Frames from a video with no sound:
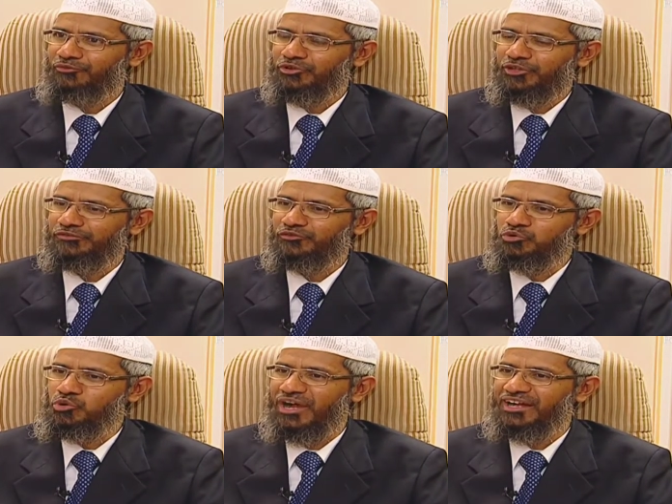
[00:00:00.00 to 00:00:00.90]
I want to give
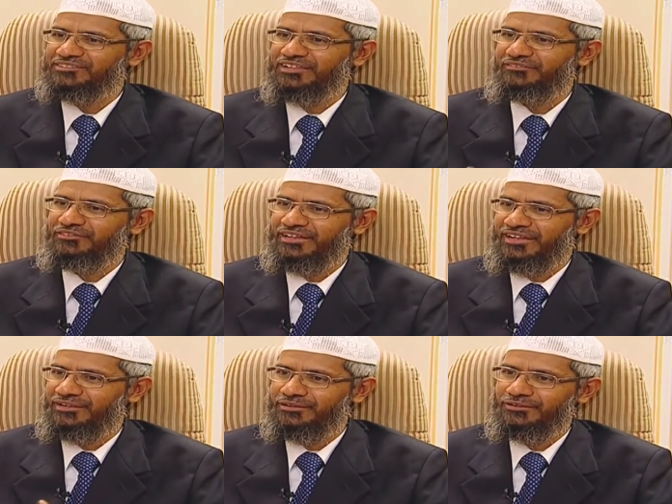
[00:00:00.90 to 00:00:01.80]
two hours
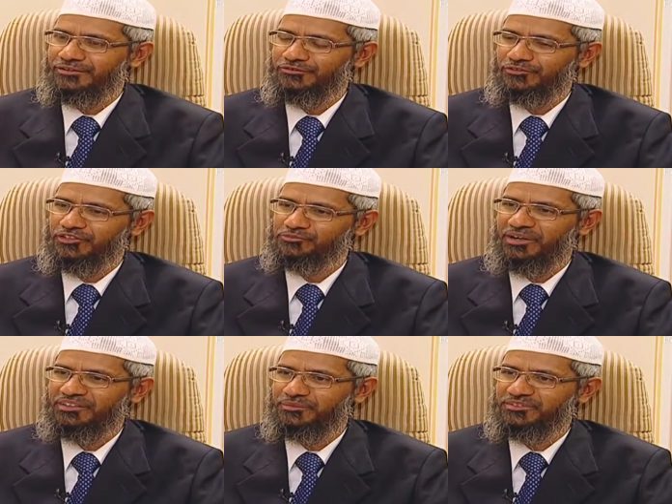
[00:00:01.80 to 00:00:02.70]
every day for
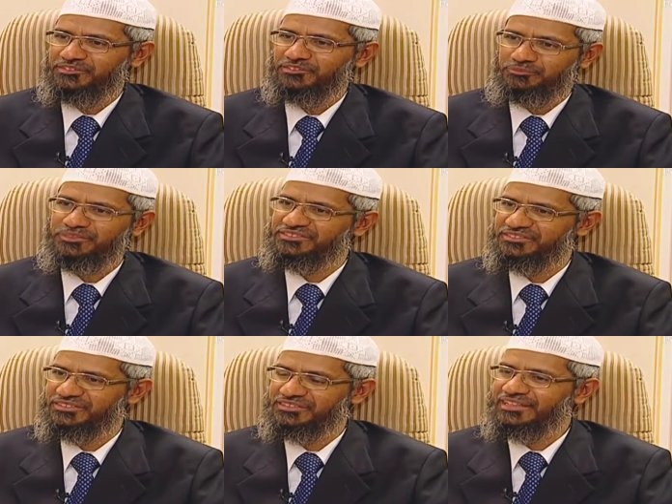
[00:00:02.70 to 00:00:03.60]
spreading the message of
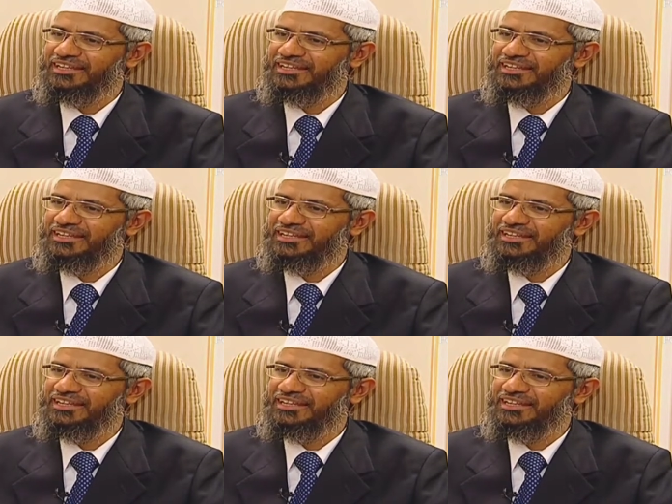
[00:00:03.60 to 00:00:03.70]
peace.